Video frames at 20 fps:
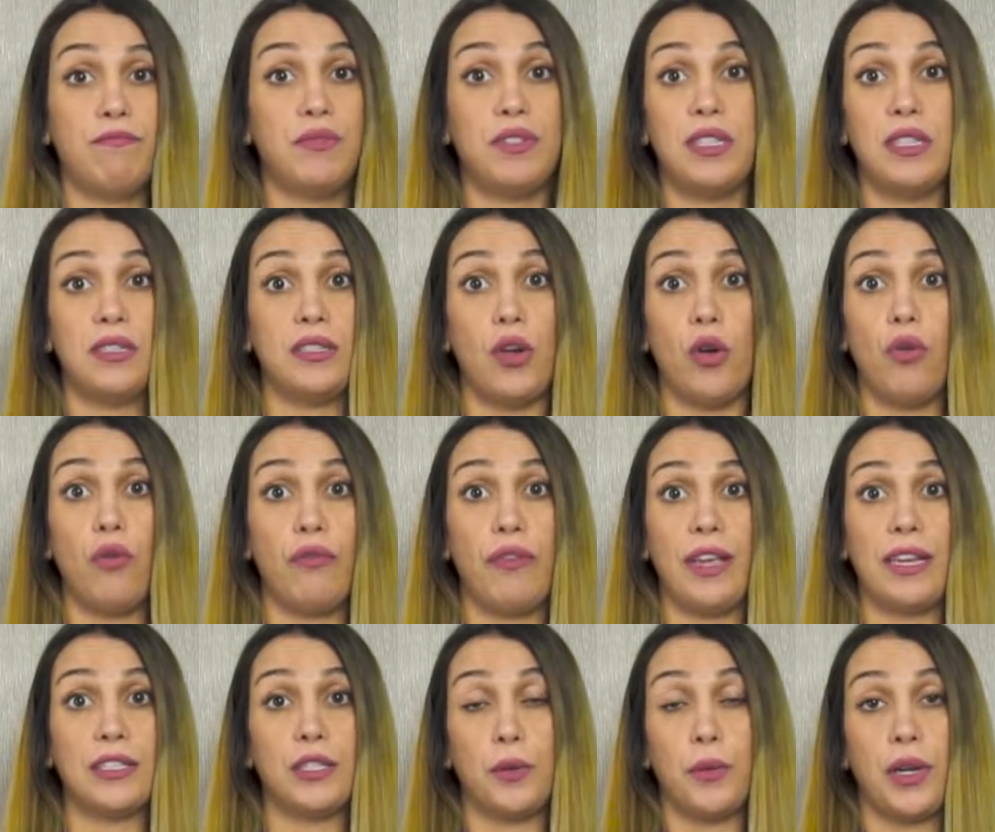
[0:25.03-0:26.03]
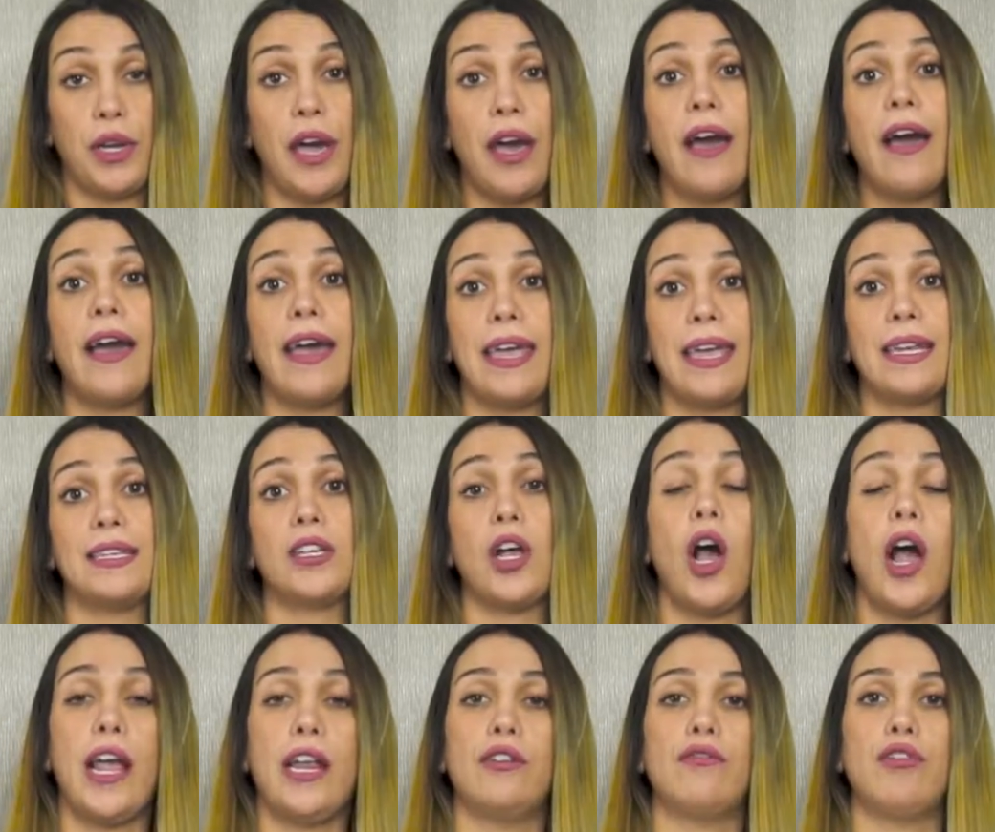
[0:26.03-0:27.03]
dissolving to occur is
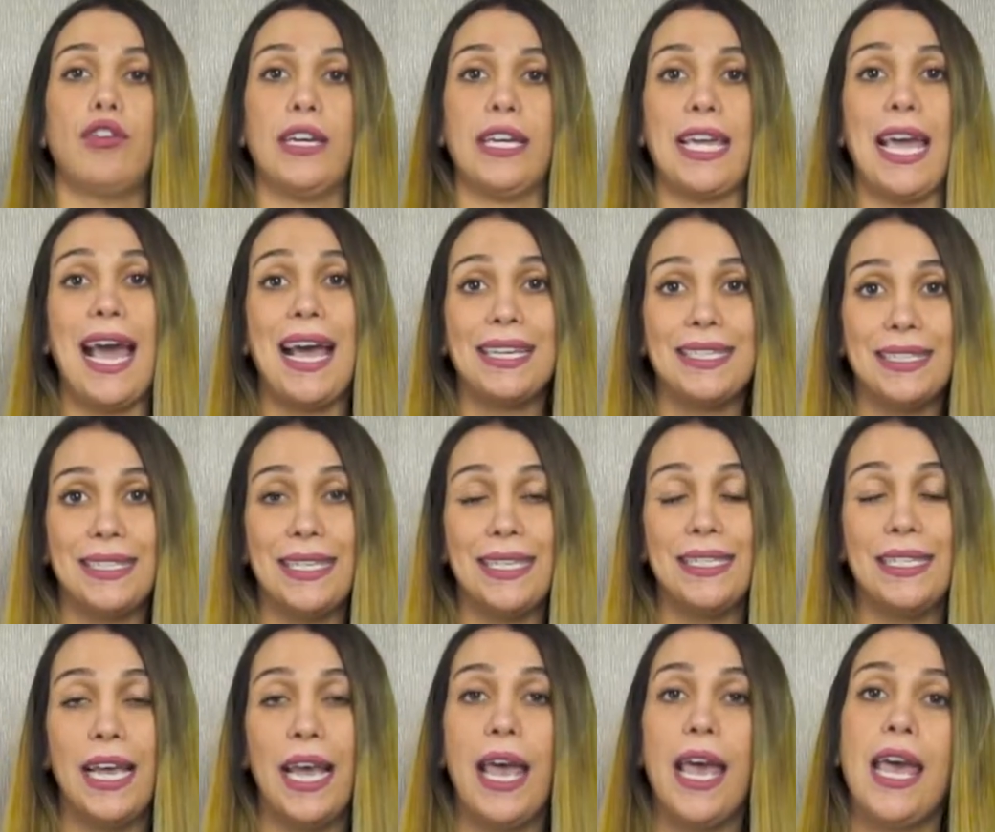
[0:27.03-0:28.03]
hyaluronic acid.